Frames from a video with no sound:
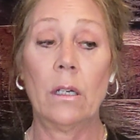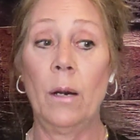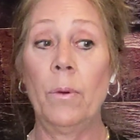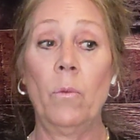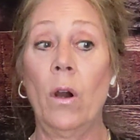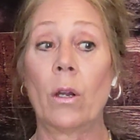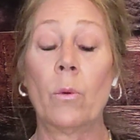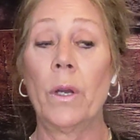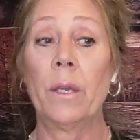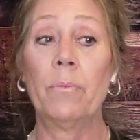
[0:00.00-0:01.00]
up and walk
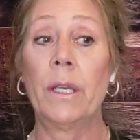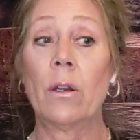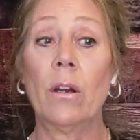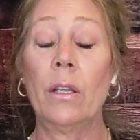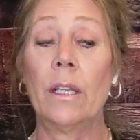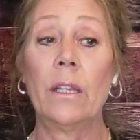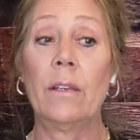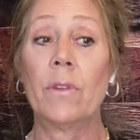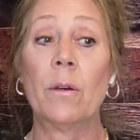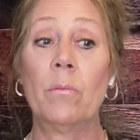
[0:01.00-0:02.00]
away and be gone and
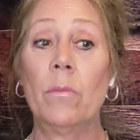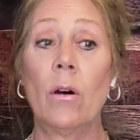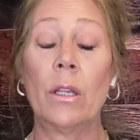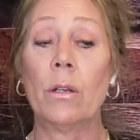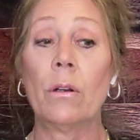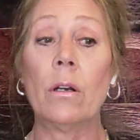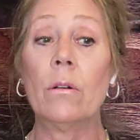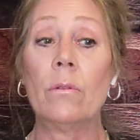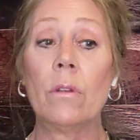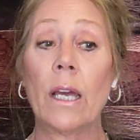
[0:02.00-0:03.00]
leave them on their
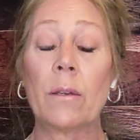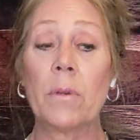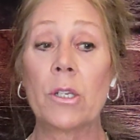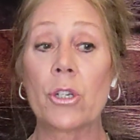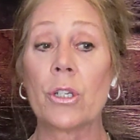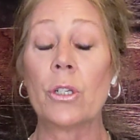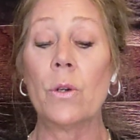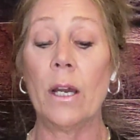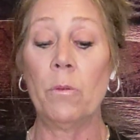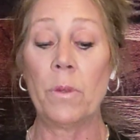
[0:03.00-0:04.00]
own. Like, make sure you
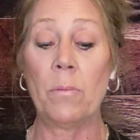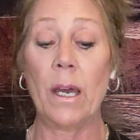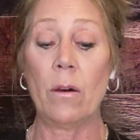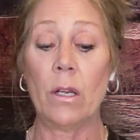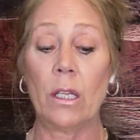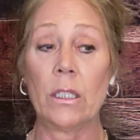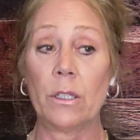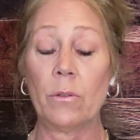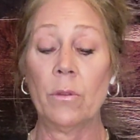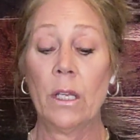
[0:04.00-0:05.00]
help them out a
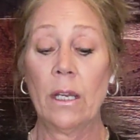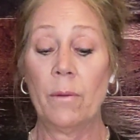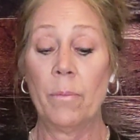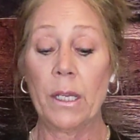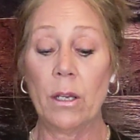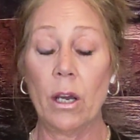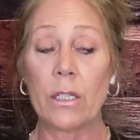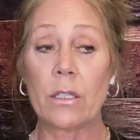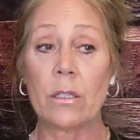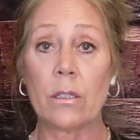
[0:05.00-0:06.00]
little, but
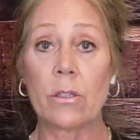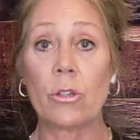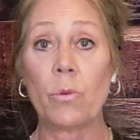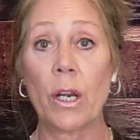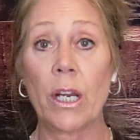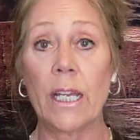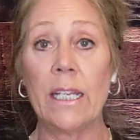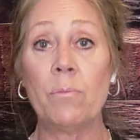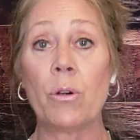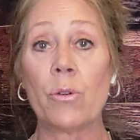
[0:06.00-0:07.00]
not to where
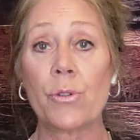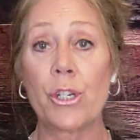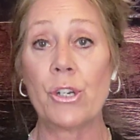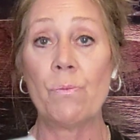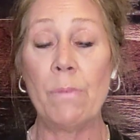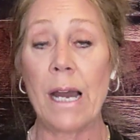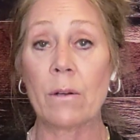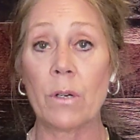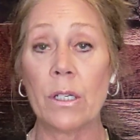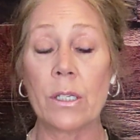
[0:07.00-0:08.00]
it pulls you
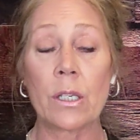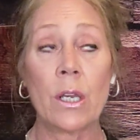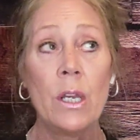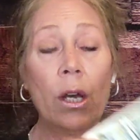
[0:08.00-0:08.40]
backwards.